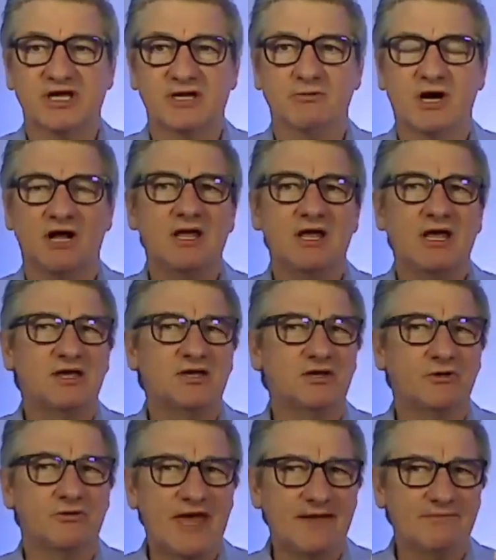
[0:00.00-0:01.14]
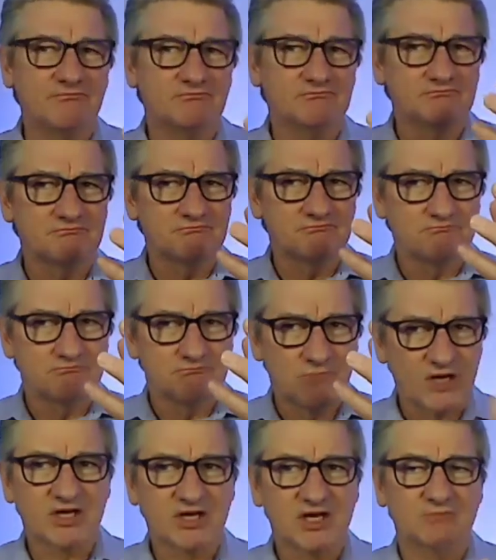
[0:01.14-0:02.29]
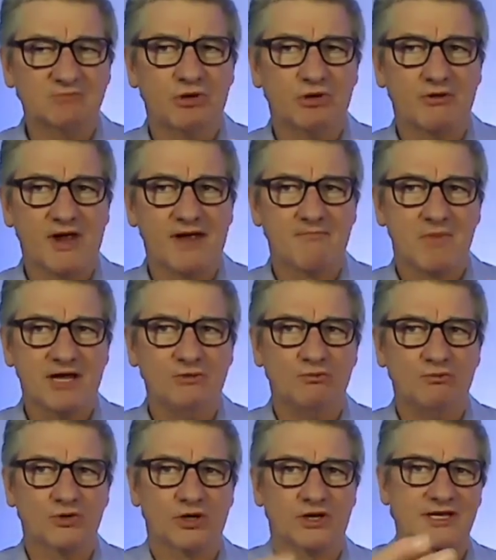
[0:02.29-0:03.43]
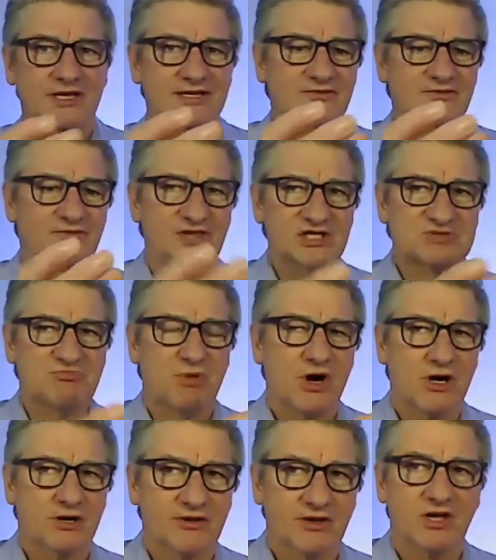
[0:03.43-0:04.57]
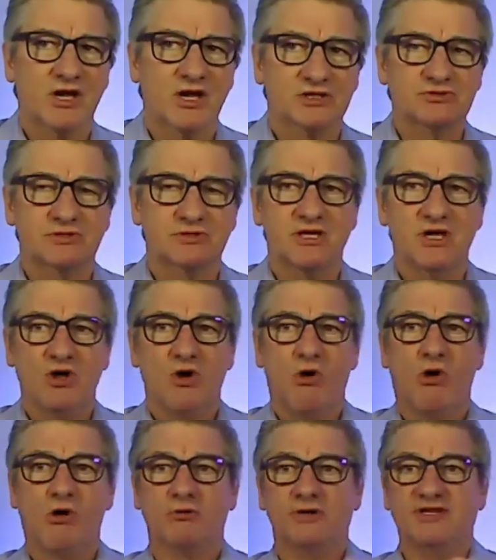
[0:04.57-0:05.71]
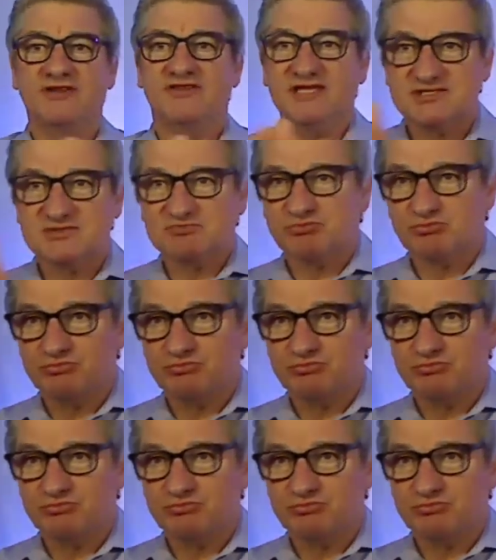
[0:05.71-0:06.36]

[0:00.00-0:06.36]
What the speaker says: Say, well, that marketing program might work in this part of the country or in this